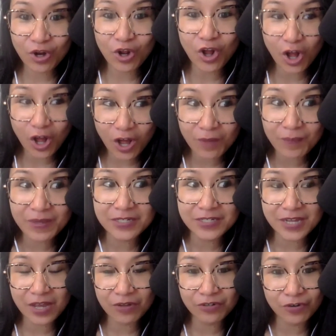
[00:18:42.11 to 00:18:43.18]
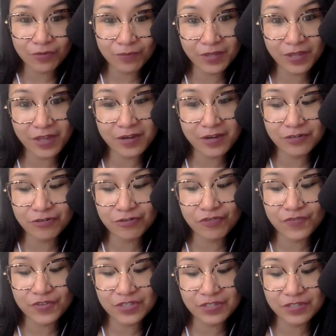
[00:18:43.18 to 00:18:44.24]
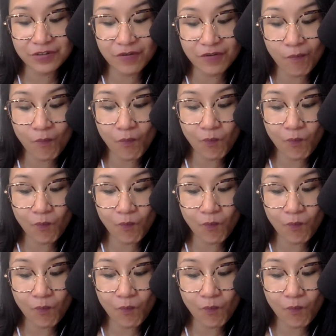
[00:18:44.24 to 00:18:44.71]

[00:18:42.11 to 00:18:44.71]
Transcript: calming down your blood and your nervous system.